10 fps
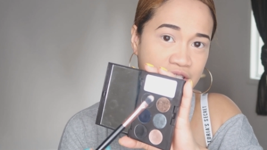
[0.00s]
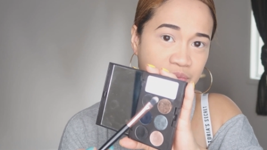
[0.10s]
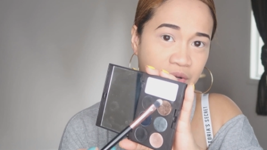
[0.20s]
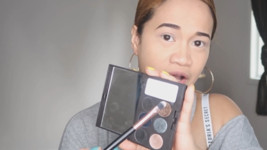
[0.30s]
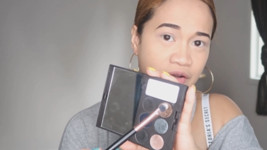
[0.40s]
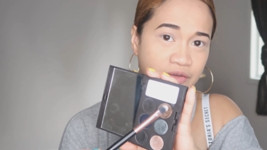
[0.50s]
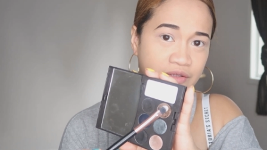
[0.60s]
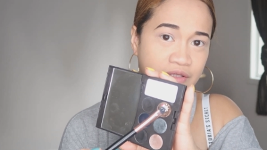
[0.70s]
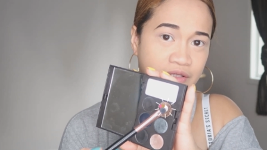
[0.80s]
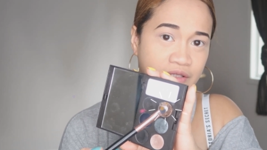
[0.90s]
this
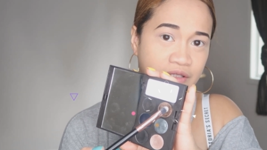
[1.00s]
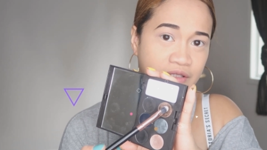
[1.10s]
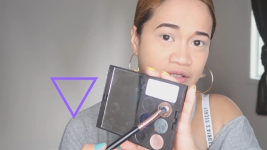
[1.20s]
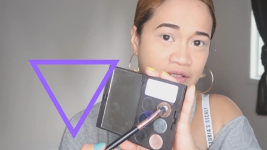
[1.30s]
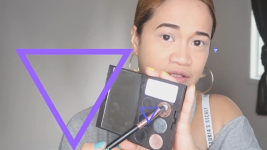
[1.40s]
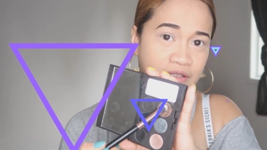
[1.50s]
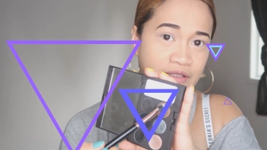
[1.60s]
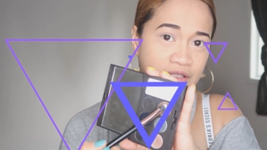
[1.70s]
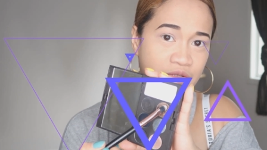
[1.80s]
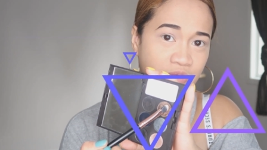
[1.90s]
brown
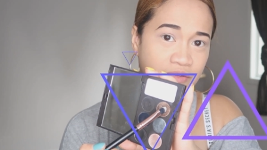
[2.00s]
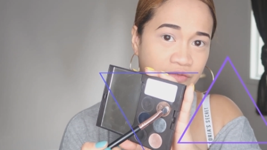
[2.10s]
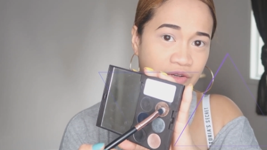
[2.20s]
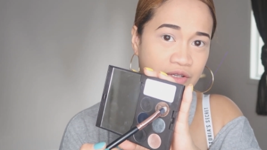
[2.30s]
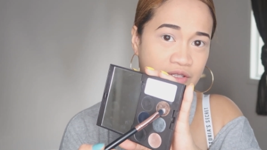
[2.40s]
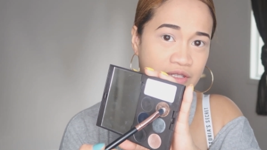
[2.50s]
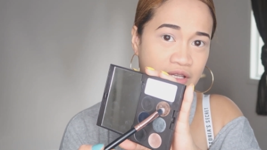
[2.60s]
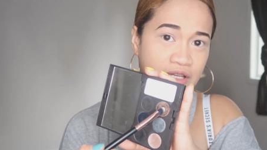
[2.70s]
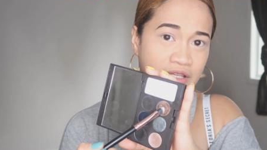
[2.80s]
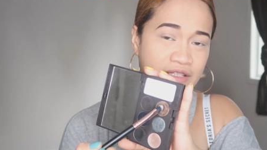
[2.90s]
this one first
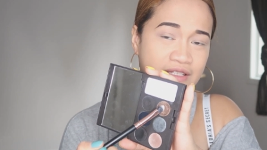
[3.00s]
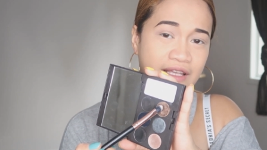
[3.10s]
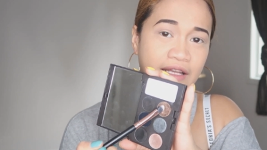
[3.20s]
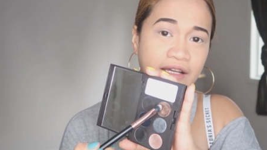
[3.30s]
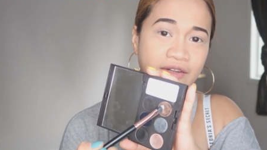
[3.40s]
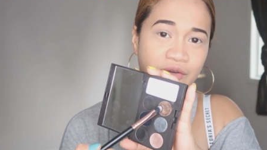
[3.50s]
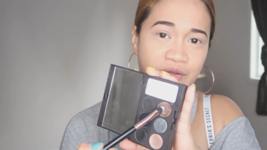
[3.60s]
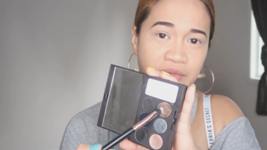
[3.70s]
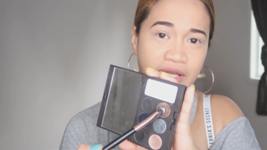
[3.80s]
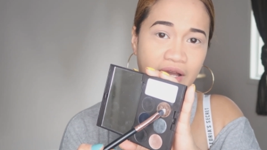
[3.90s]
this is kind of
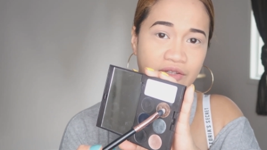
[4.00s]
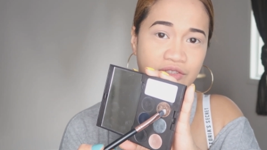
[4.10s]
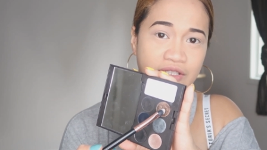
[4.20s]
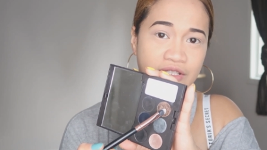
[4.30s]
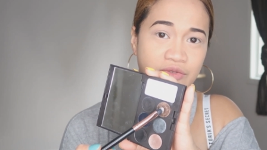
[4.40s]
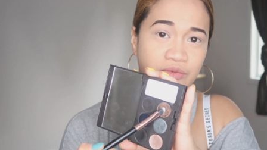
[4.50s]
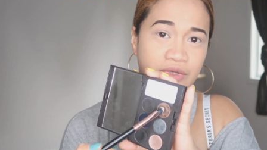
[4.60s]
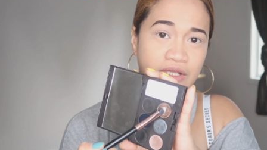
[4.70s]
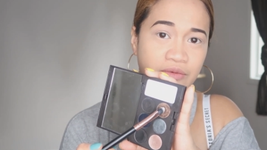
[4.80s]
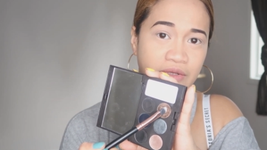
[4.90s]
creamy actually it's
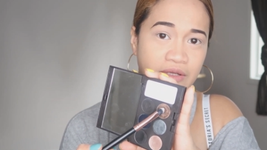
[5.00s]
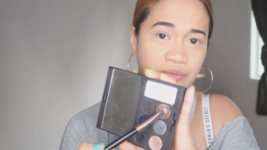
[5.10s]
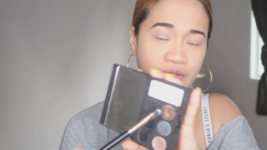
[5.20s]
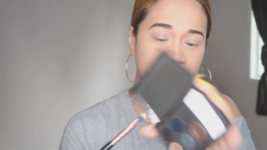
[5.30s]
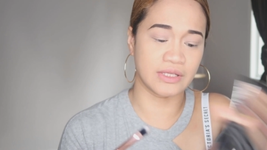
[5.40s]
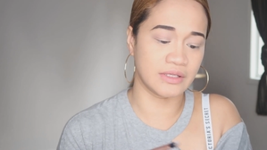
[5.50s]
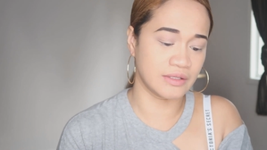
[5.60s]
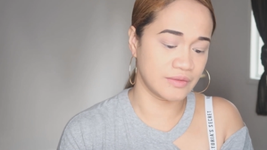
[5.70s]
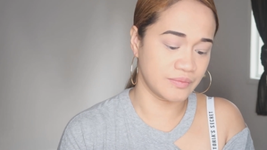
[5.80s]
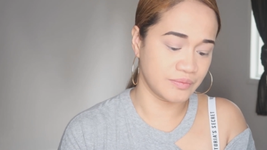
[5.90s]
really really pretty